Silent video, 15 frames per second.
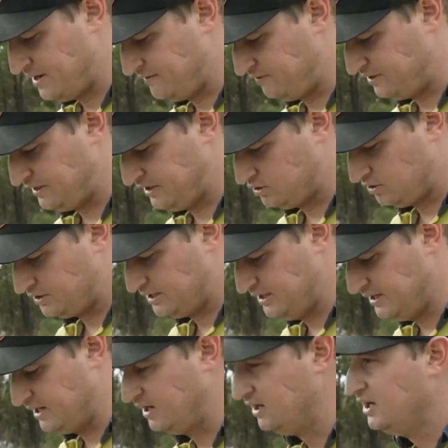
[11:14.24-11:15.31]
and everything on
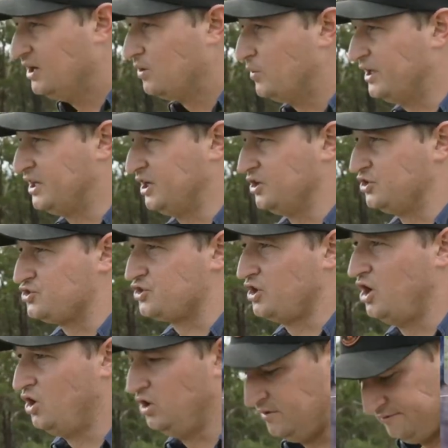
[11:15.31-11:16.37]
here. We can
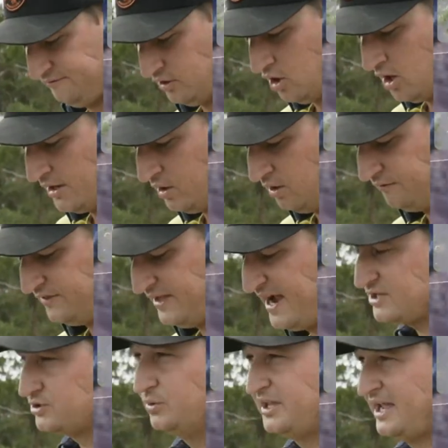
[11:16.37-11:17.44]
control and fly it off the
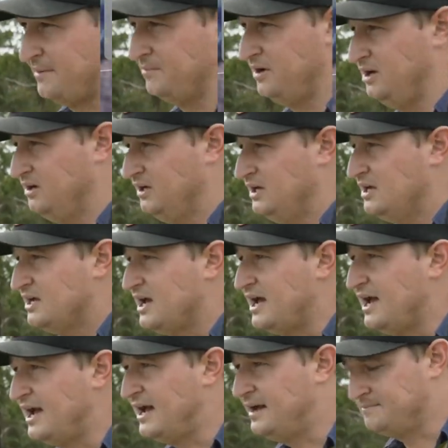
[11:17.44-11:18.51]
actual camera.
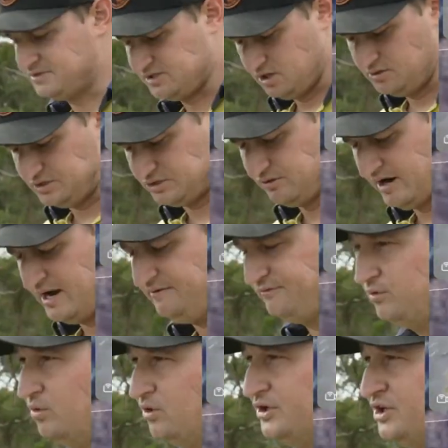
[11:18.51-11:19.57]
So it's great
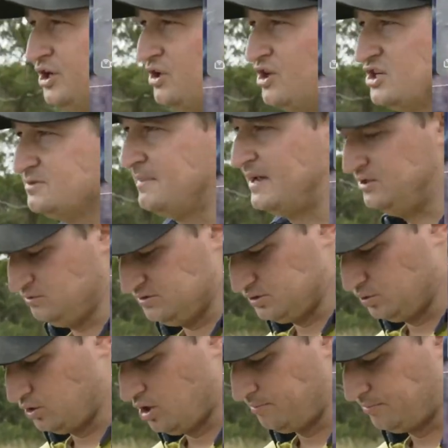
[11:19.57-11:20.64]
for, you know, those manual
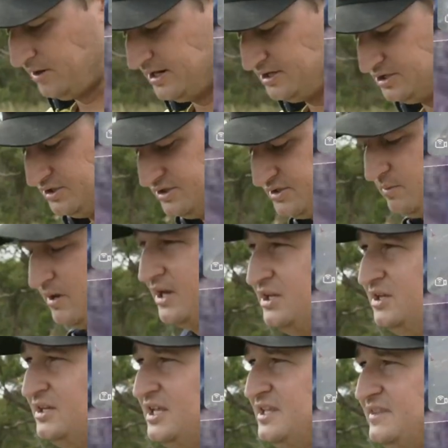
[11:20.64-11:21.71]
sort of operations where
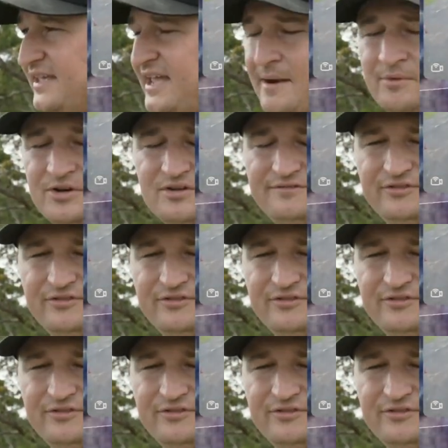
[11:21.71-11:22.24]
you need the camera to